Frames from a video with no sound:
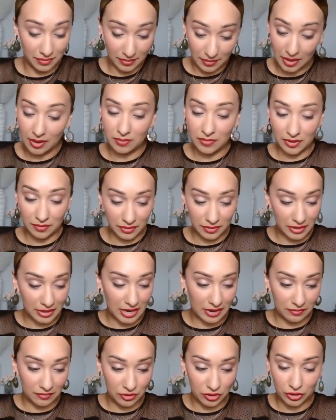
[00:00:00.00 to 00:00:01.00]
I'm definitely
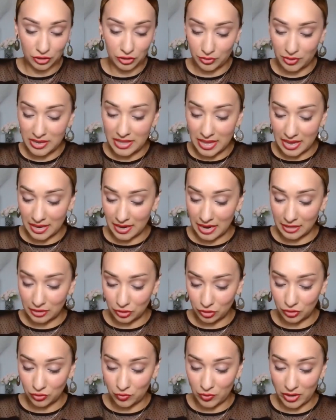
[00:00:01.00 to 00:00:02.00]
gonna have to start doing that. I
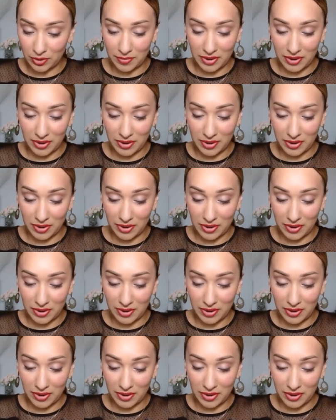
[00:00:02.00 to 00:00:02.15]
do wear